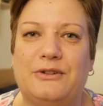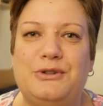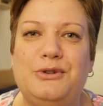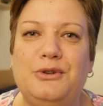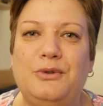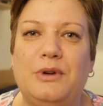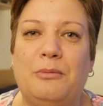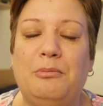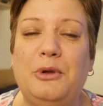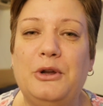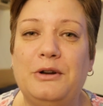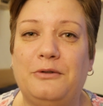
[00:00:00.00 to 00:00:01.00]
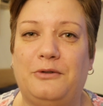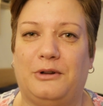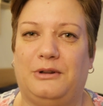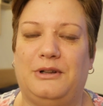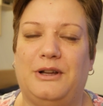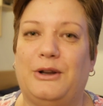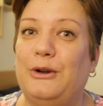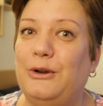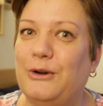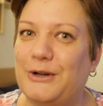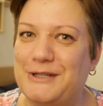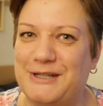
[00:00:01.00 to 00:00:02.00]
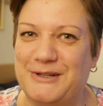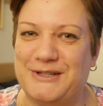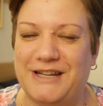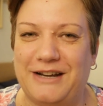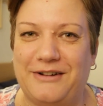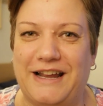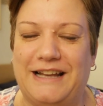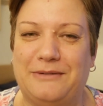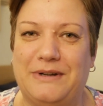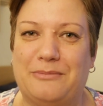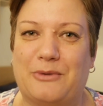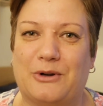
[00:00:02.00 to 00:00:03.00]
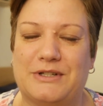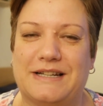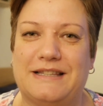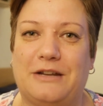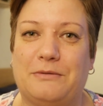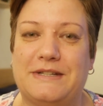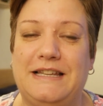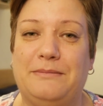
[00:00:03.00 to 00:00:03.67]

2 beautiful, not so scary Halloween projects that was